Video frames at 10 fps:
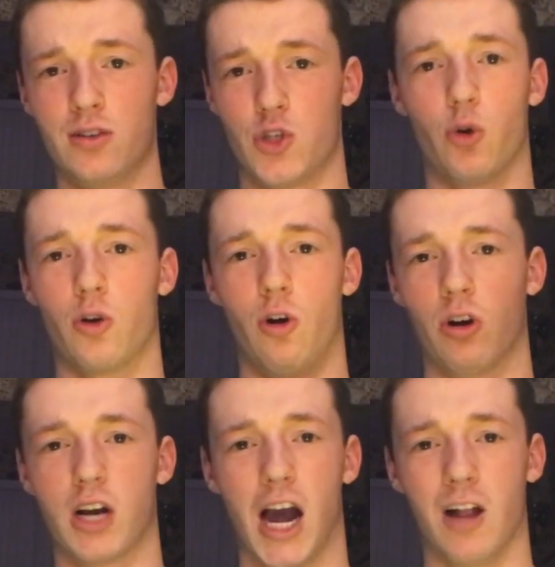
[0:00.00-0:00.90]

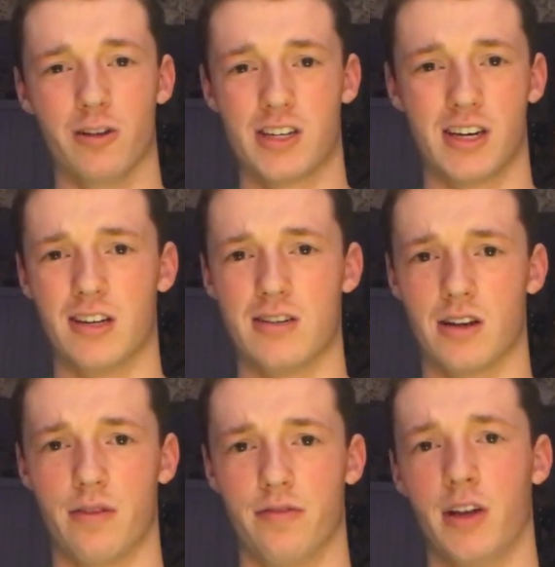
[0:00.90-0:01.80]
so-called college
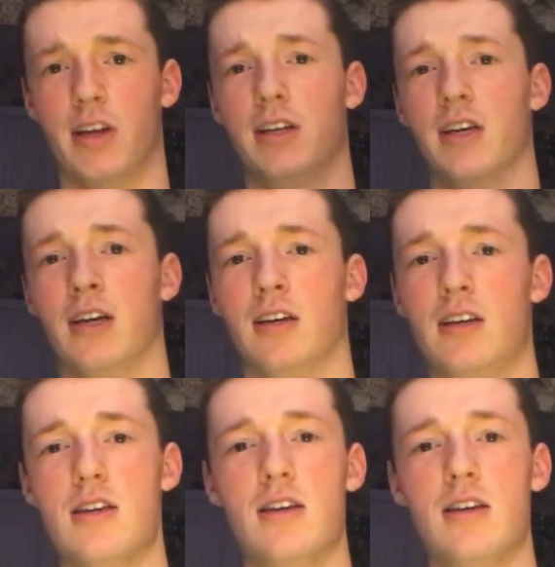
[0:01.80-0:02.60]
kids, I think, and